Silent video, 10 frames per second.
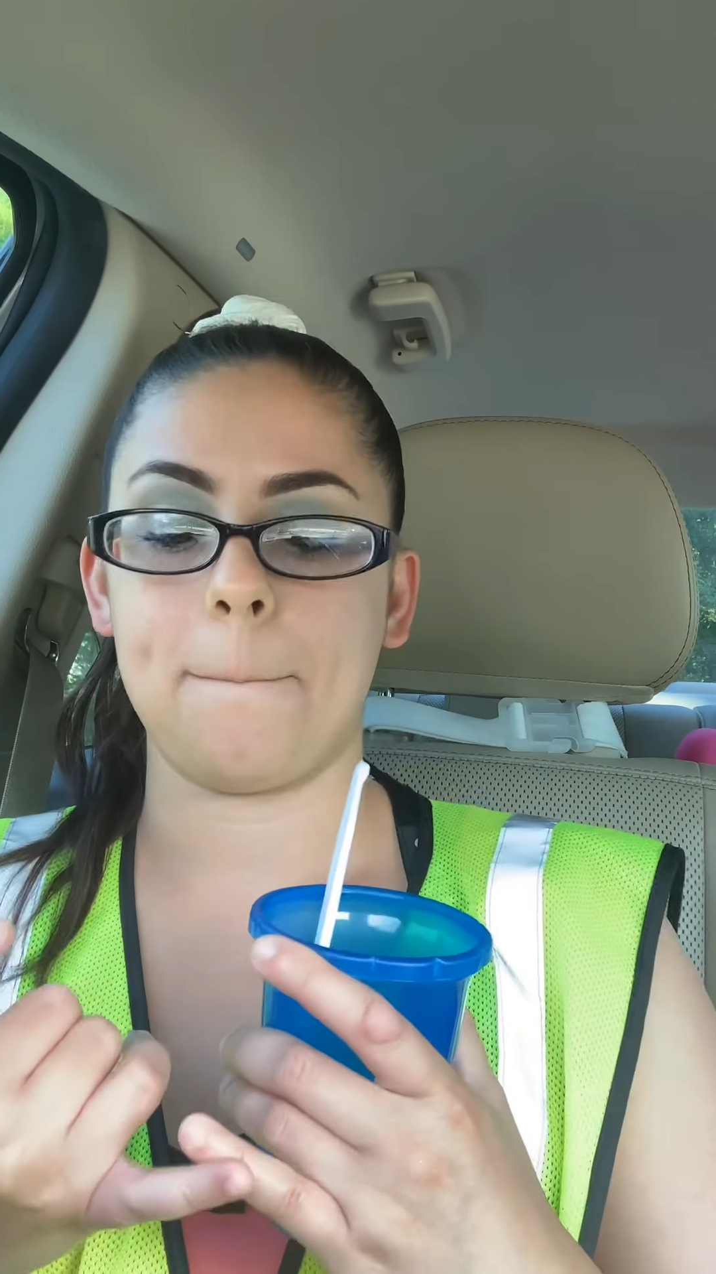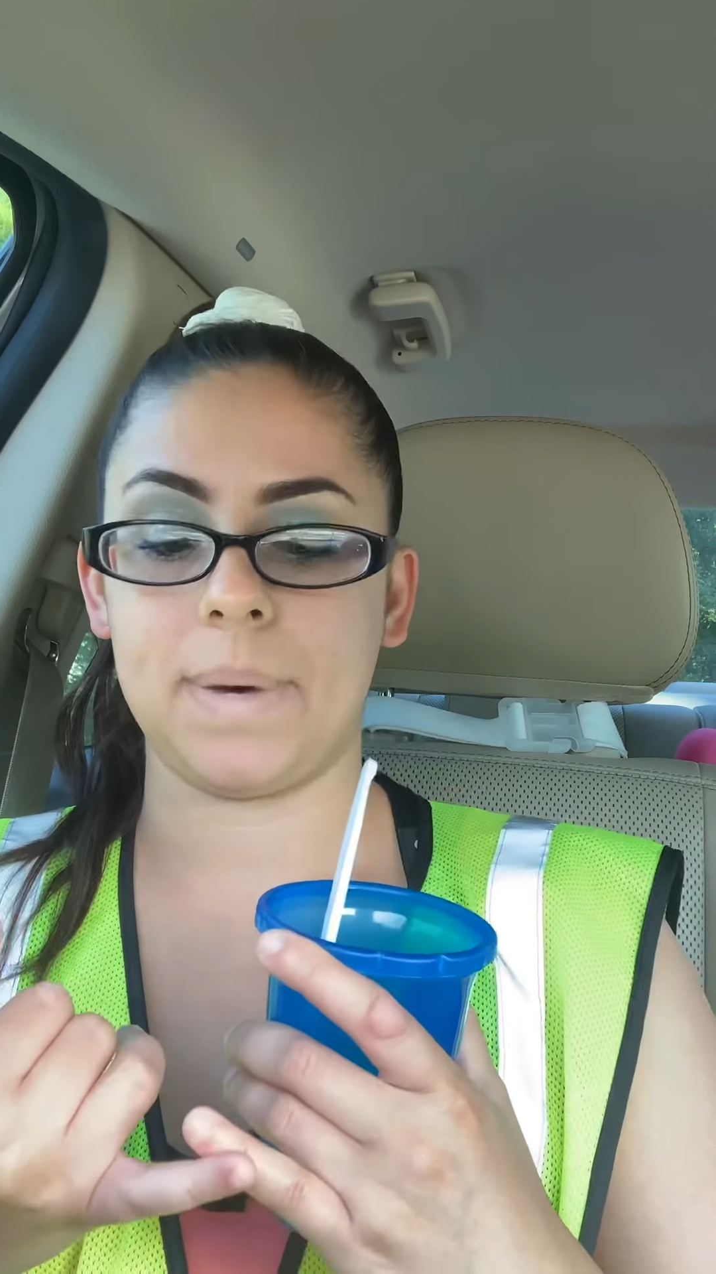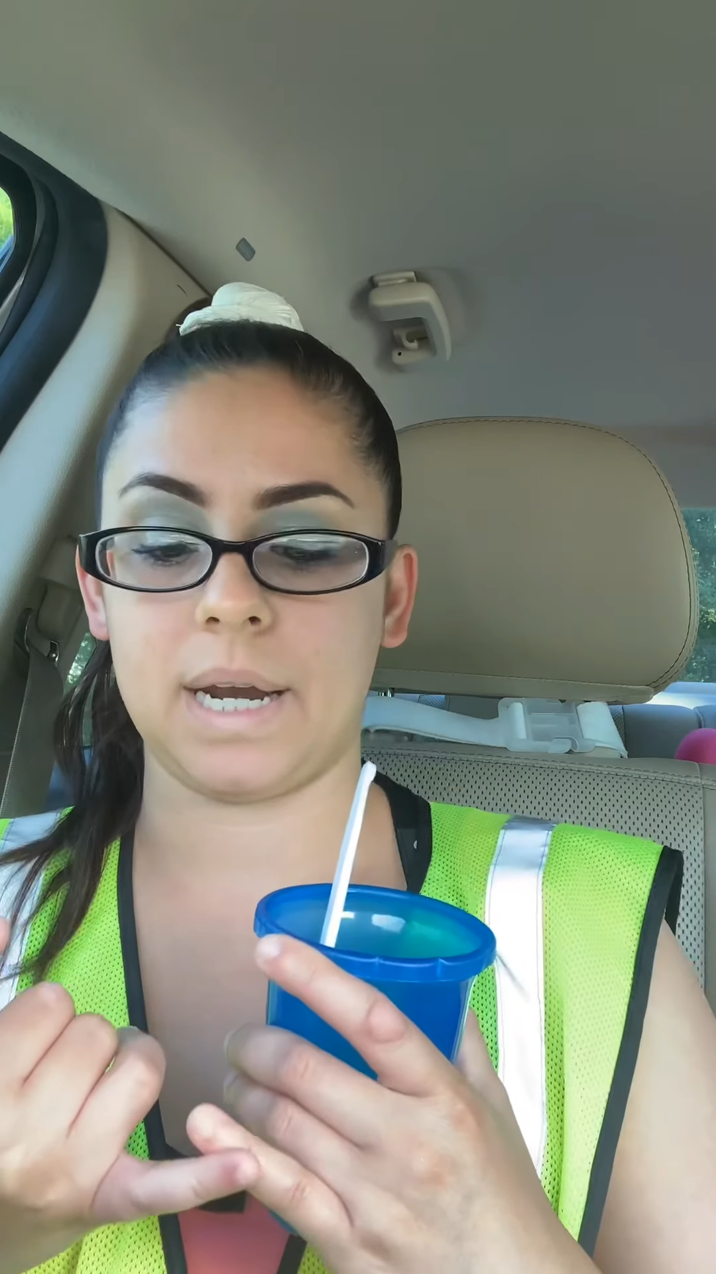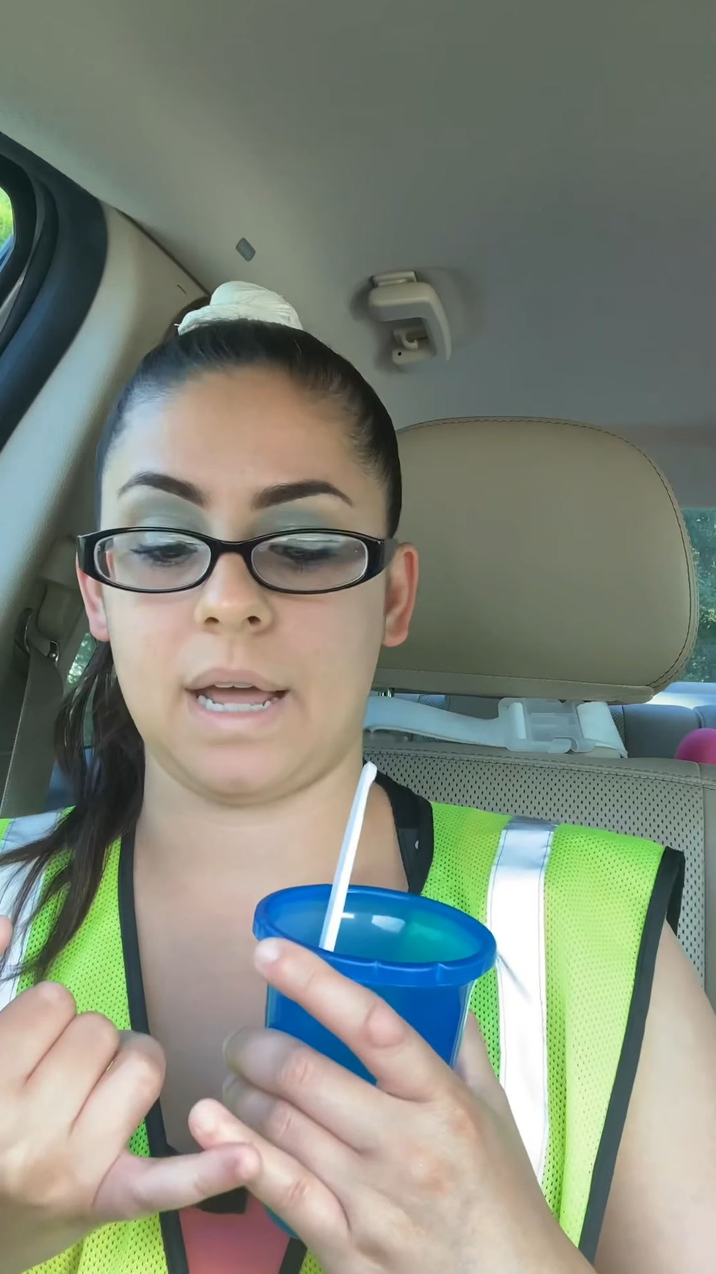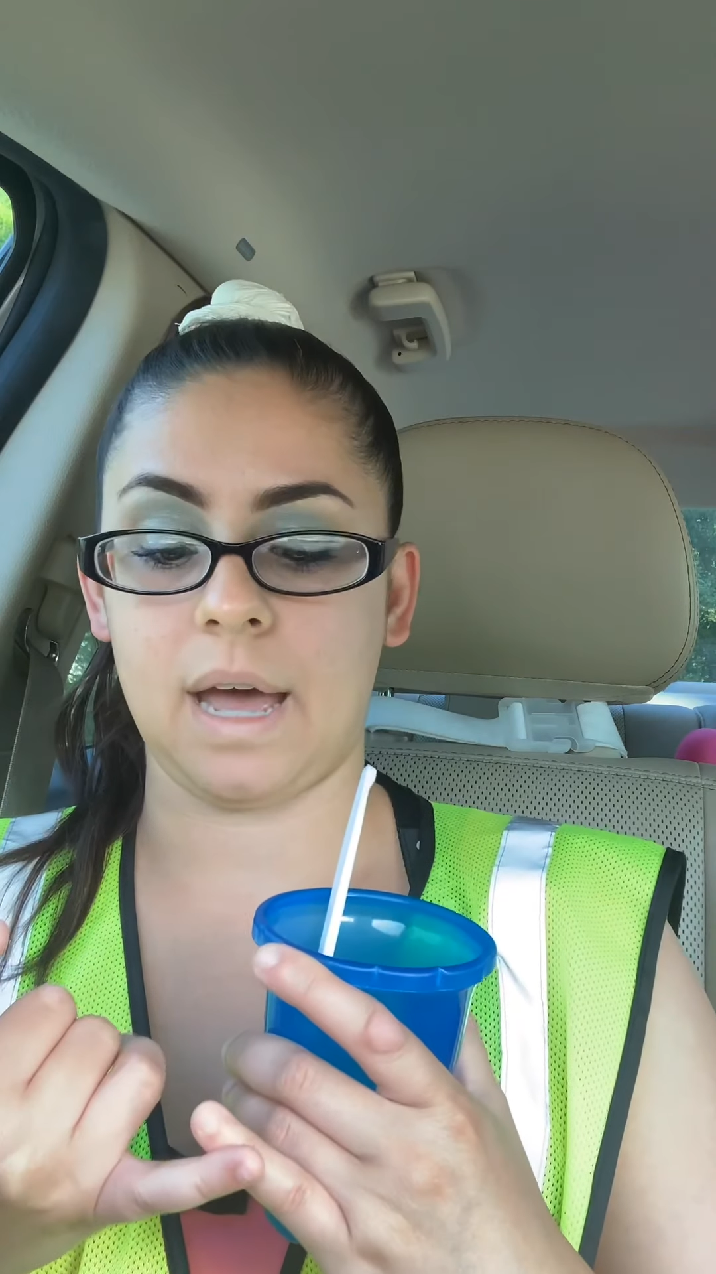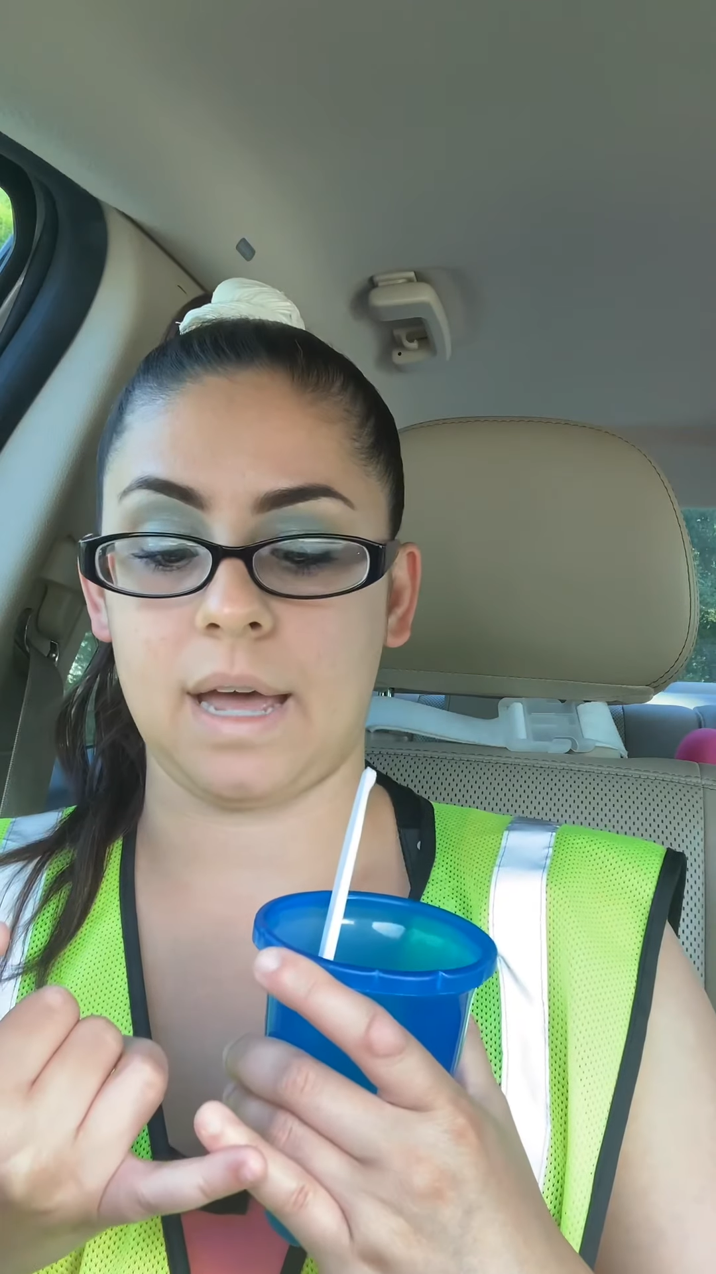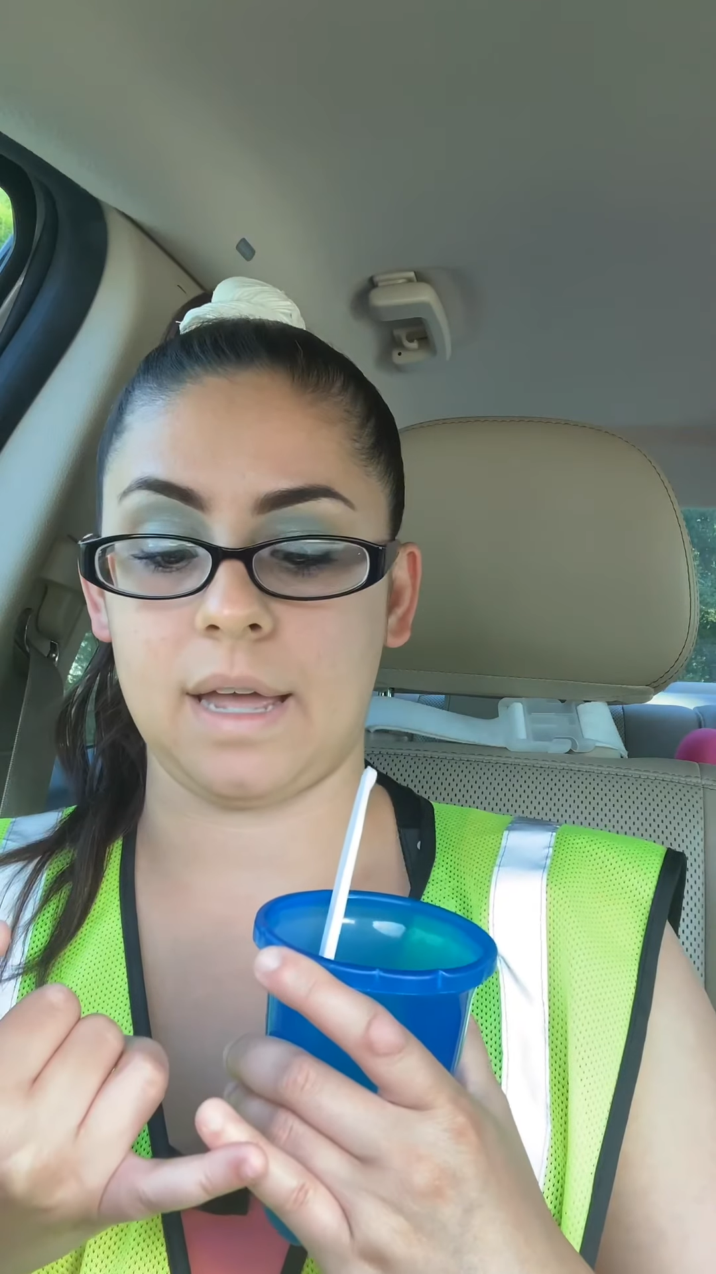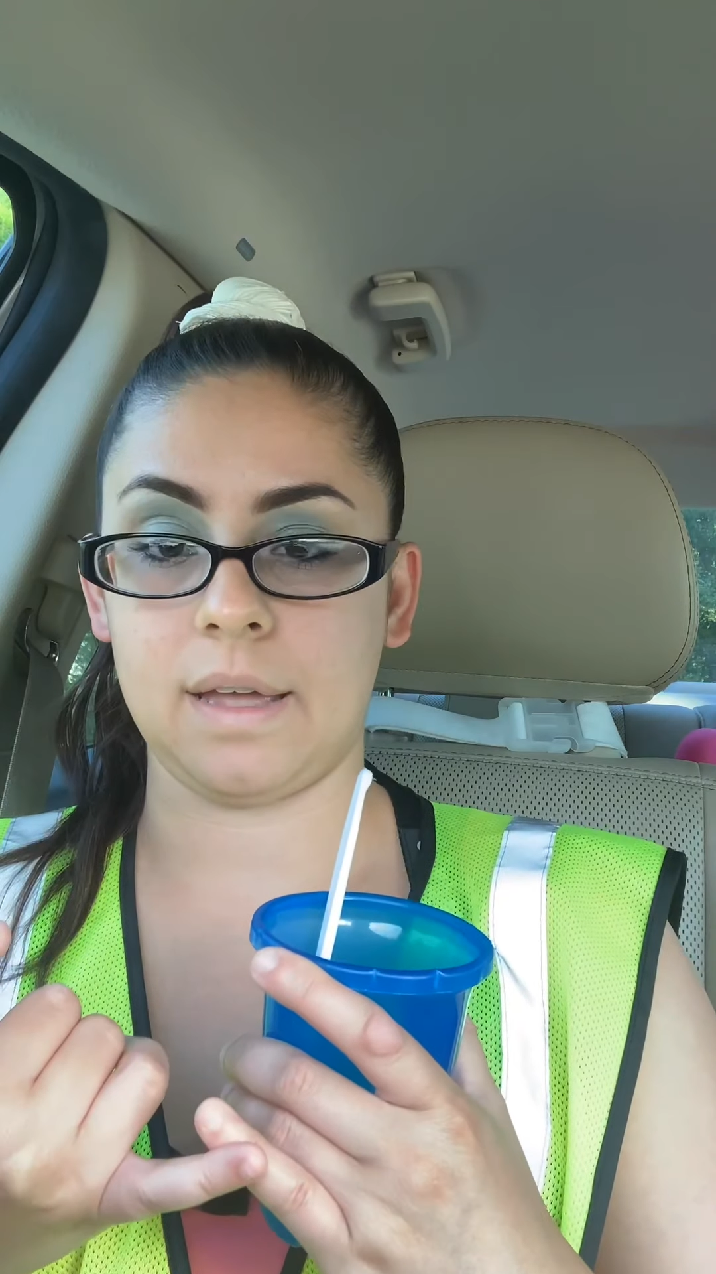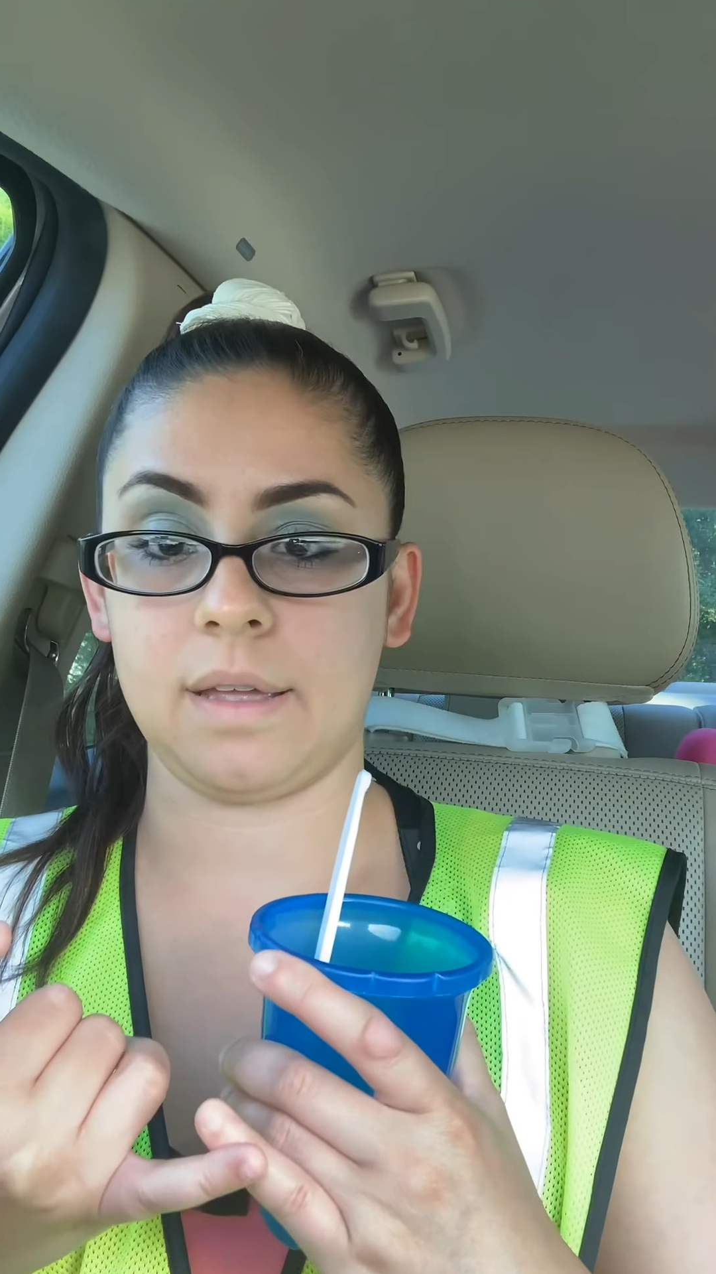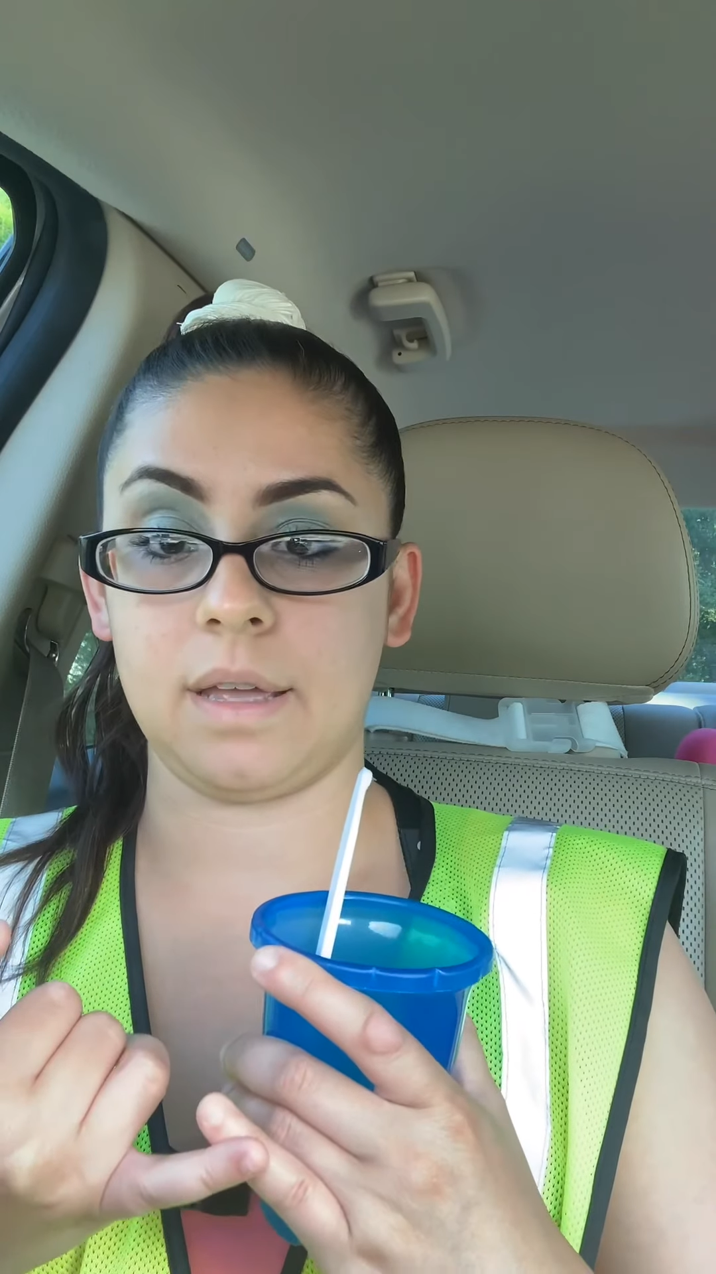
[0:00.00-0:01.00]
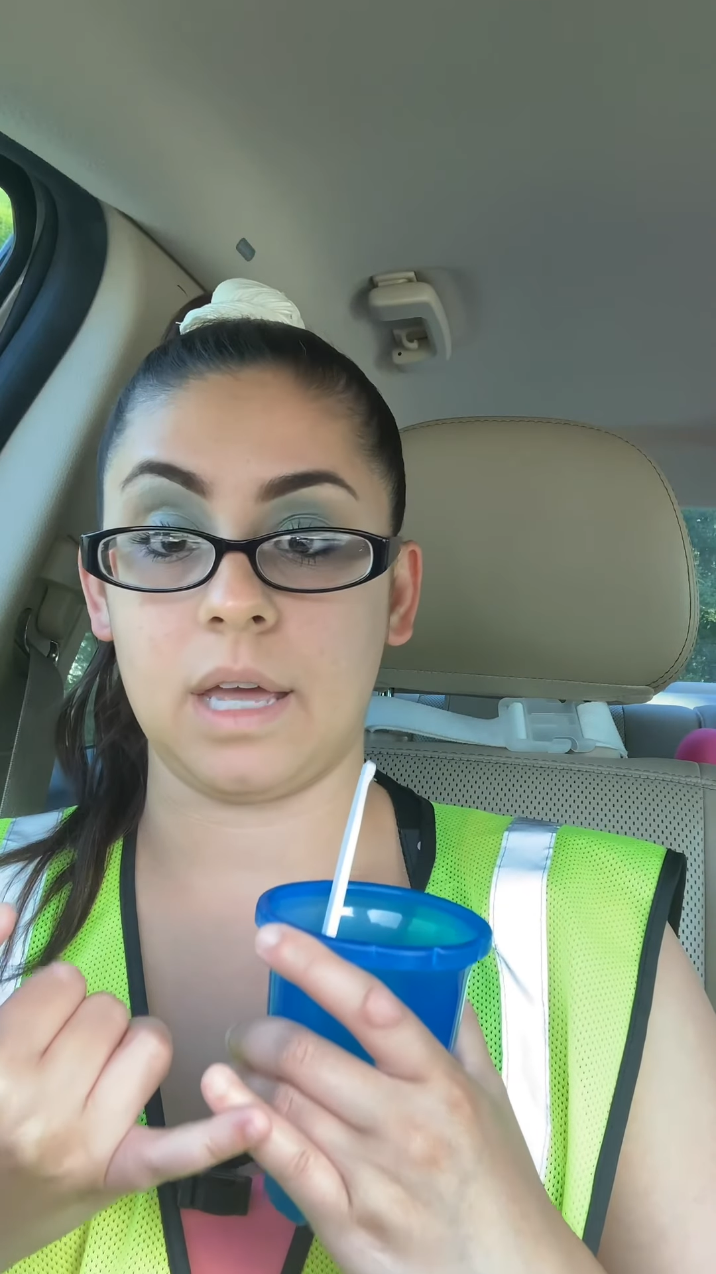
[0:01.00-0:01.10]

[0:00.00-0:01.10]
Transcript: but I